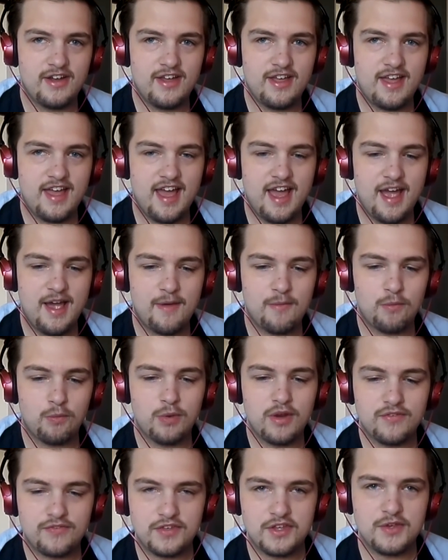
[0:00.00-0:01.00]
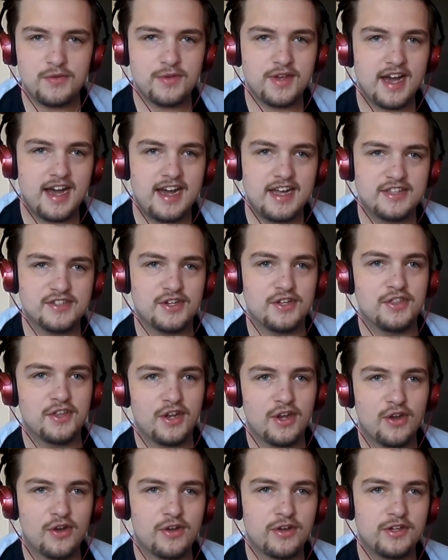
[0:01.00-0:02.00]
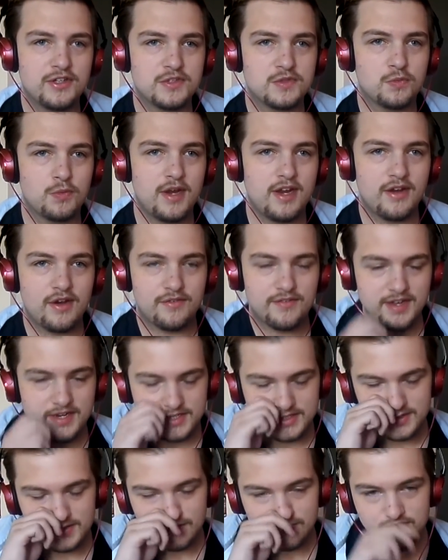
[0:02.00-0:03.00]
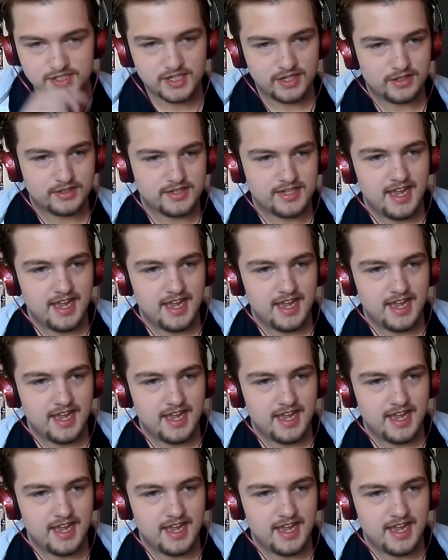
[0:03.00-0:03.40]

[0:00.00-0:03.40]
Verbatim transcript: uh, with you guys on the longest wait of Agents of Shield